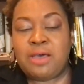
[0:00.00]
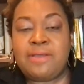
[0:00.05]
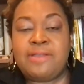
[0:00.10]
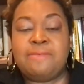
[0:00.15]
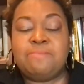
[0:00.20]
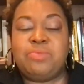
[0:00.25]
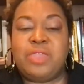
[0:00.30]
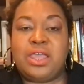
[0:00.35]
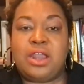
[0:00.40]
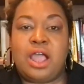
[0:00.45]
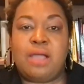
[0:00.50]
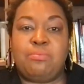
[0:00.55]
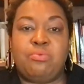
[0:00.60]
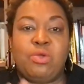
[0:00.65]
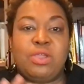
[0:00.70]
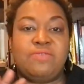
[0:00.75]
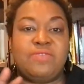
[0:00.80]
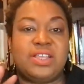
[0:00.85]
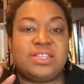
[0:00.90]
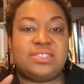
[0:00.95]
in our
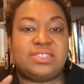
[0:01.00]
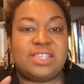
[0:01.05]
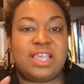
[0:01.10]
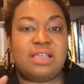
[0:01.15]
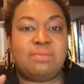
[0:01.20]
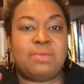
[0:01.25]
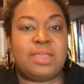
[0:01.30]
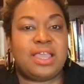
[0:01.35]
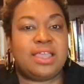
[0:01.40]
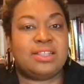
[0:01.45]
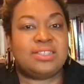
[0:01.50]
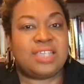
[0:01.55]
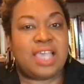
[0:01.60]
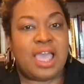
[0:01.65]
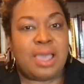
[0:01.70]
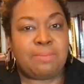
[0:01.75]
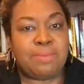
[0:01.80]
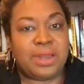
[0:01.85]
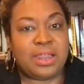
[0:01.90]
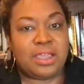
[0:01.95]
previous segment. Wow. It's
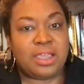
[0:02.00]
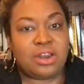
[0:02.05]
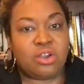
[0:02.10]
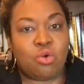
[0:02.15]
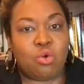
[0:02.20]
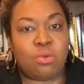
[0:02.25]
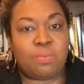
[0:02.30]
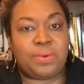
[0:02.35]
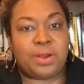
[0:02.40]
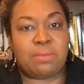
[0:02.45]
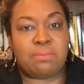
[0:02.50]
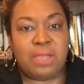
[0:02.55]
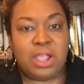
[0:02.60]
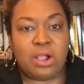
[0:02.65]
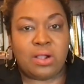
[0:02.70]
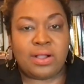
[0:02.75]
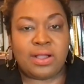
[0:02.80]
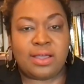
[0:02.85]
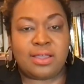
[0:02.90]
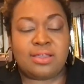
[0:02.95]
happening in corporate
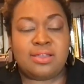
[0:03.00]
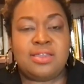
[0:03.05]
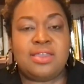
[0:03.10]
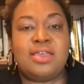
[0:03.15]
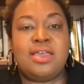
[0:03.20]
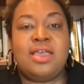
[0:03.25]
America.